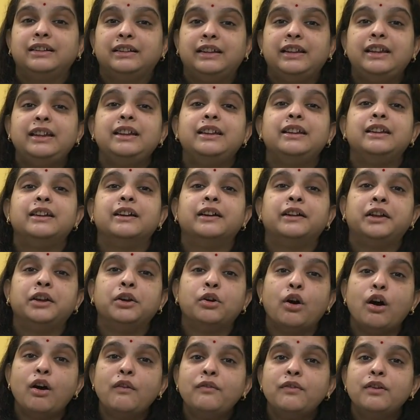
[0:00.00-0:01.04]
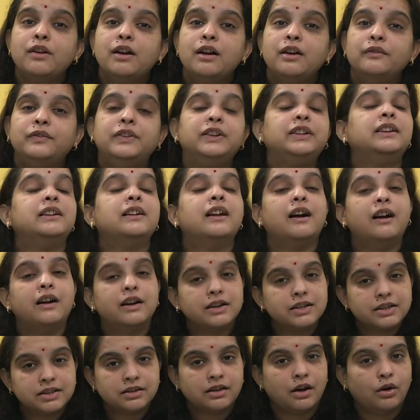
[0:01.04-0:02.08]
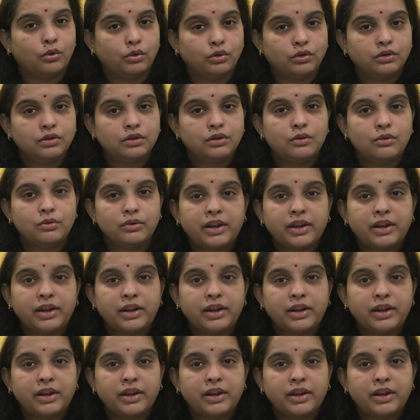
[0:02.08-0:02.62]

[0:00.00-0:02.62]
the hearing of fetal heart sound.